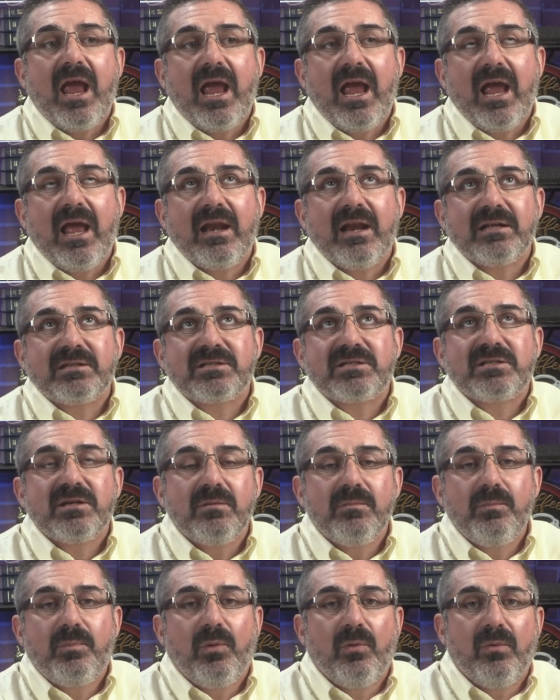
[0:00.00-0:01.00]
And at
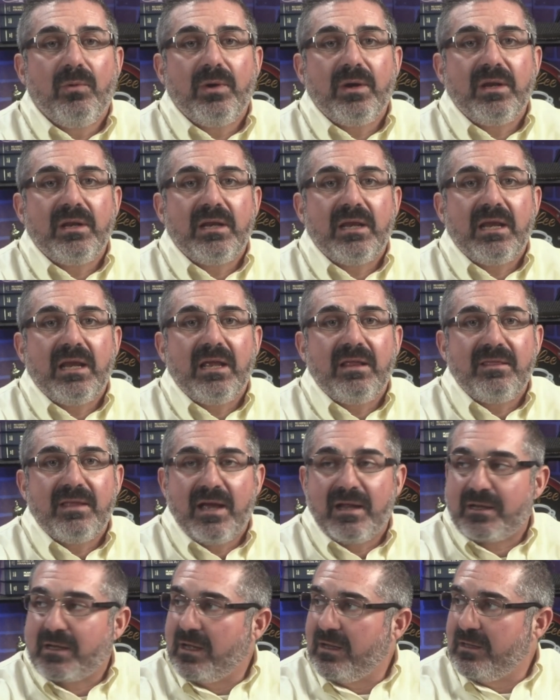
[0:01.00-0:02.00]
some point in
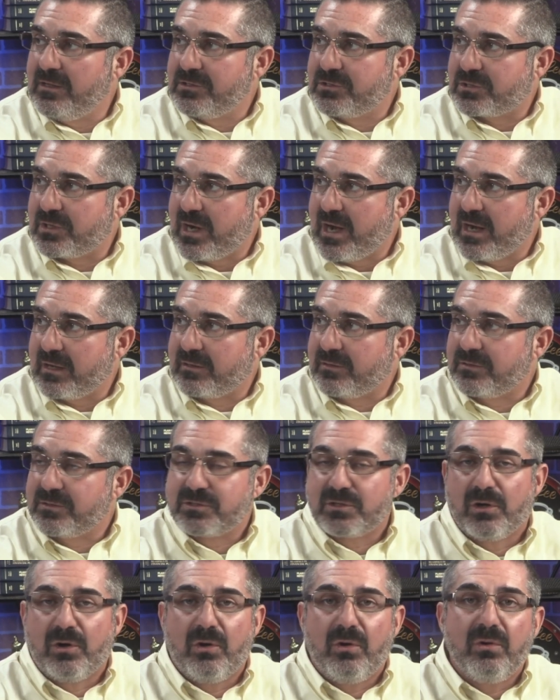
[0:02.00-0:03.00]
that contract, there
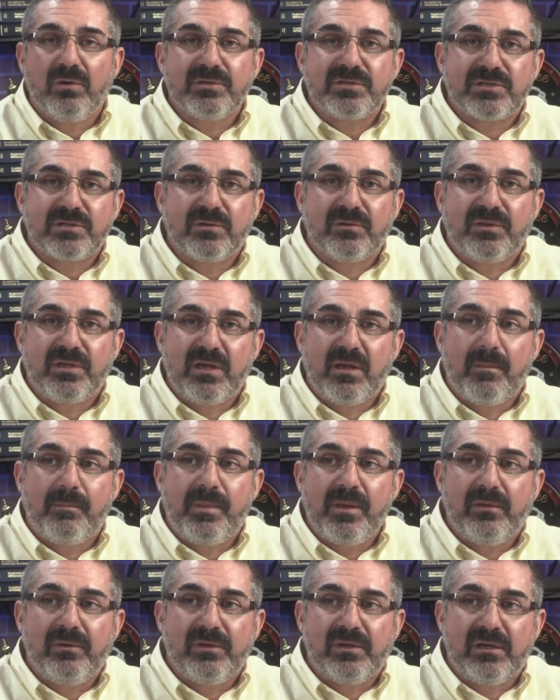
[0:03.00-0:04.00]
is also the
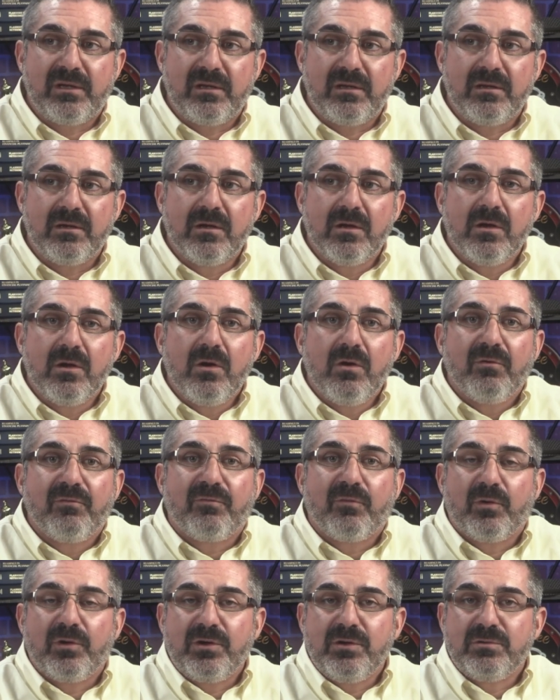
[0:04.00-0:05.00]
ability
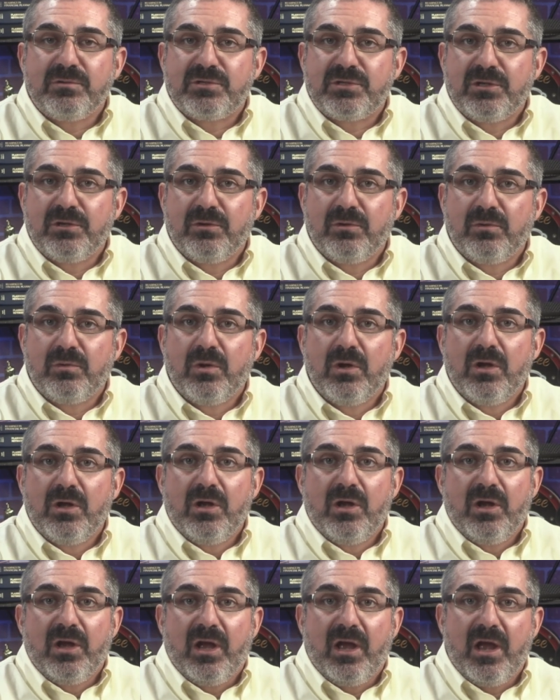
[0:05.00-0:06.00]
for you to
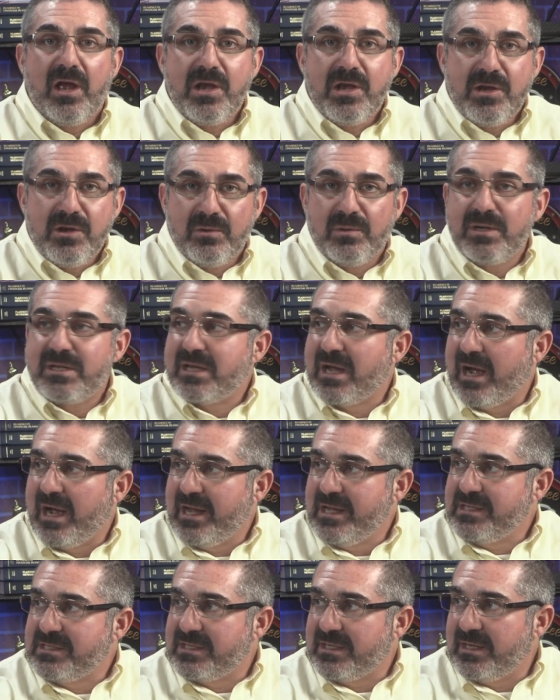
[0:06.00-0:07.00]

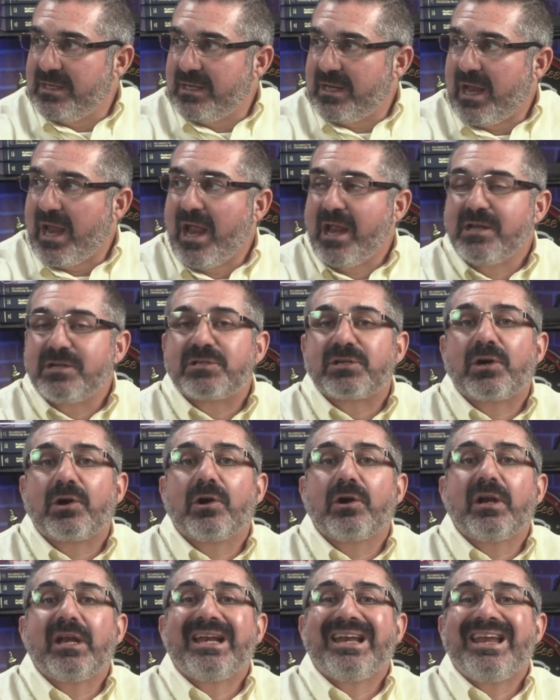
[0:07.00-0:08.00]
annuitize it and
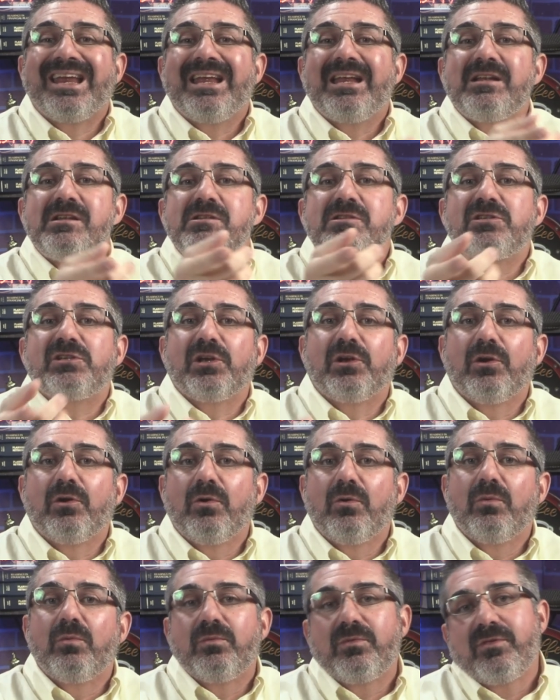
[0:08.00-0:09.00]
turn it
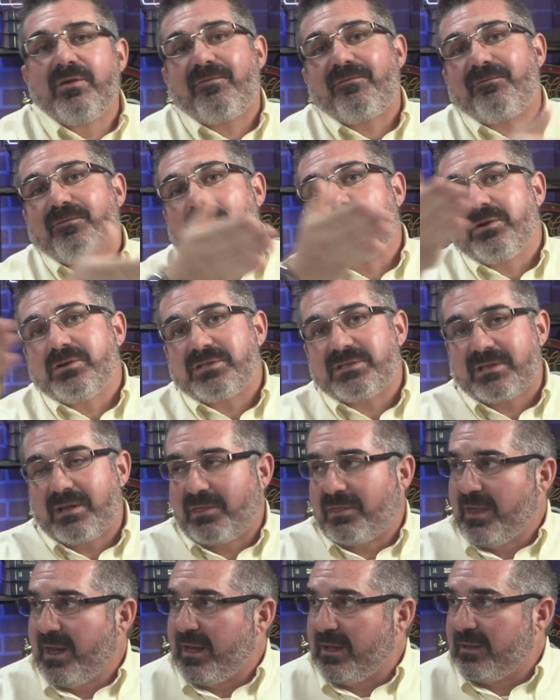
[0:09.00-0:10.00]
into the first
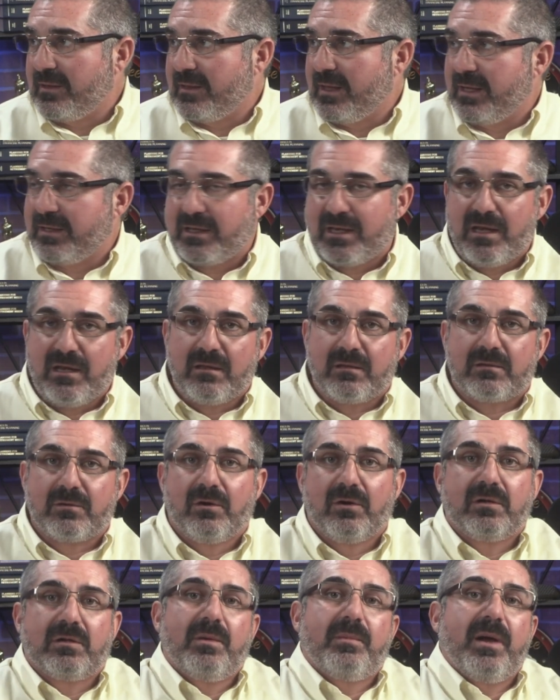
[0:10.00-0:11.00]
thing that Keith
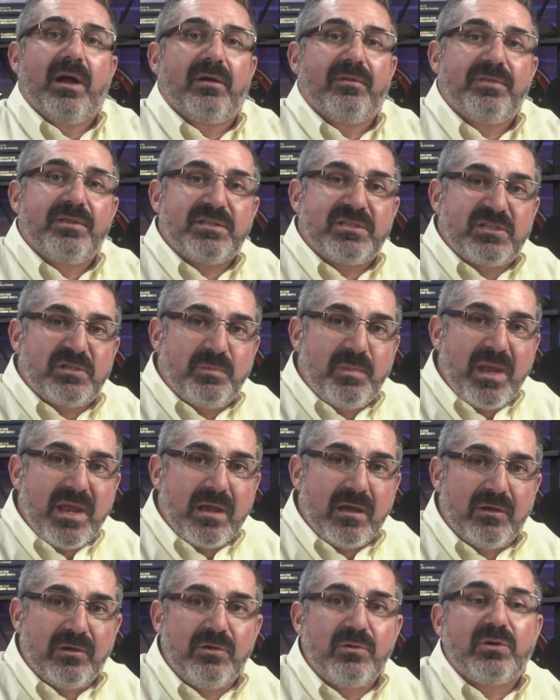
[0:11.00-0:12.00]
talked about, the
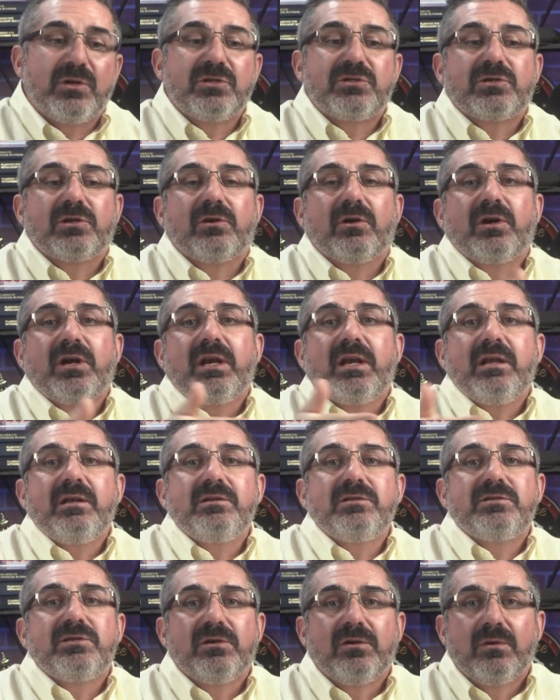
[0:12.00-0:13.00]
SPIA. You could turn it
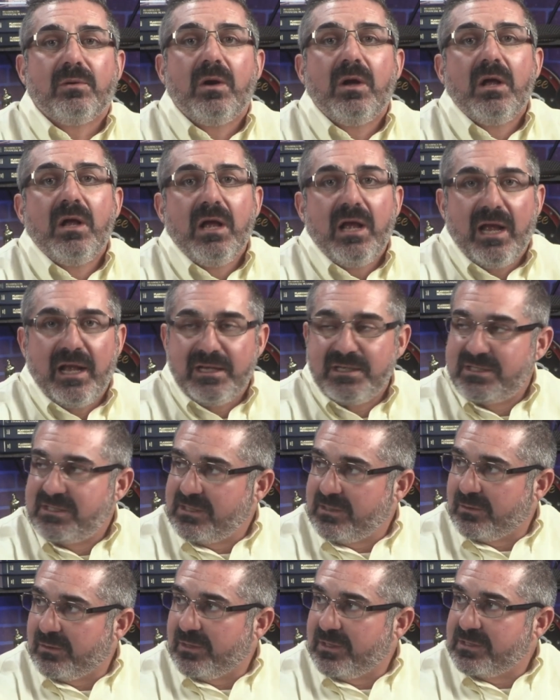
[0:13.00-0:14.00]
into a
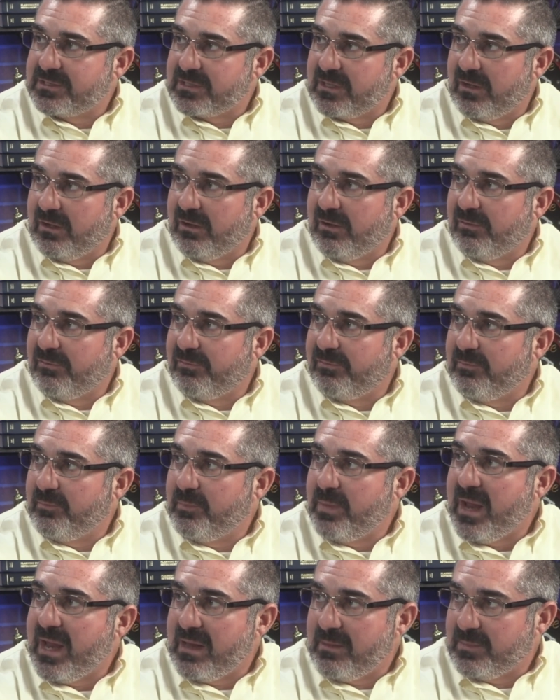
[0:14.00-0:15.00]
series of
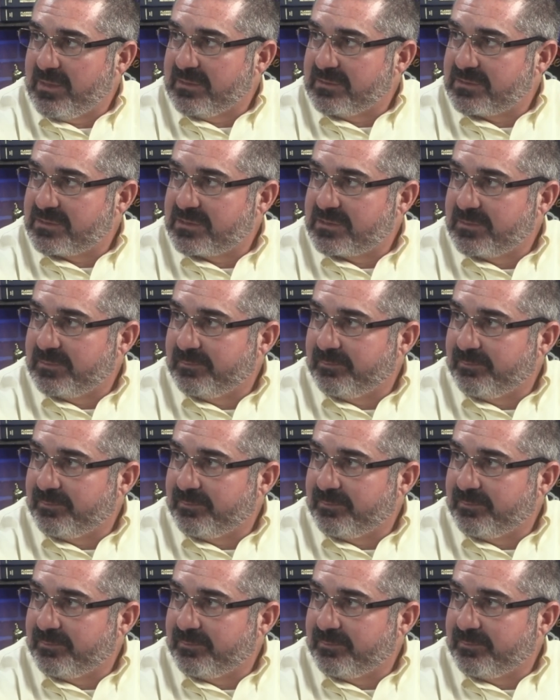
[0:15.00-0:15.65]
payments.